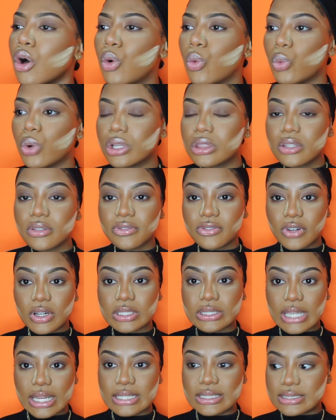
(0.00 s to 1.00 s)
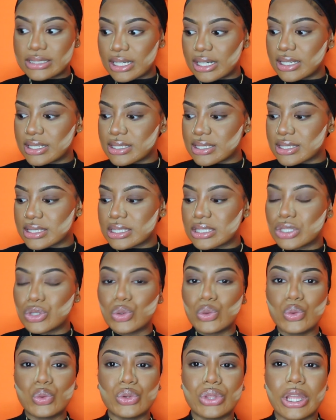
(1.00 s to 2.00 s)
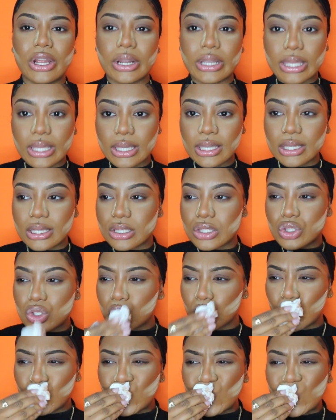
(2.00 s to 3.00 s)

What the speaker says: what the fuck that does to their kids.